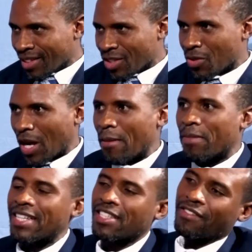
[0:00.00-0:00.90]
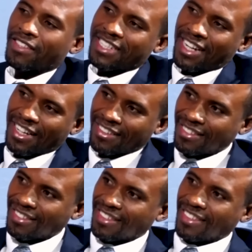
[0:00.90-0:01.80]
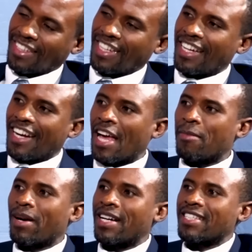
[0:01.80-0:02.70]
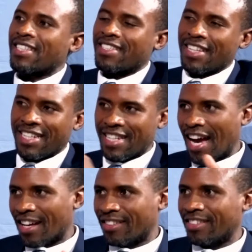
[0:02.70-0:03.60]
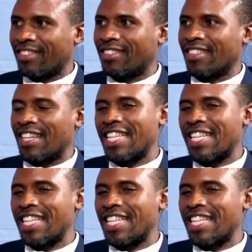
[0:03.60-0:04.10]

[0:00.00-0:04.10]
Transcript: So I passed the first aisle, I passed the second aisle.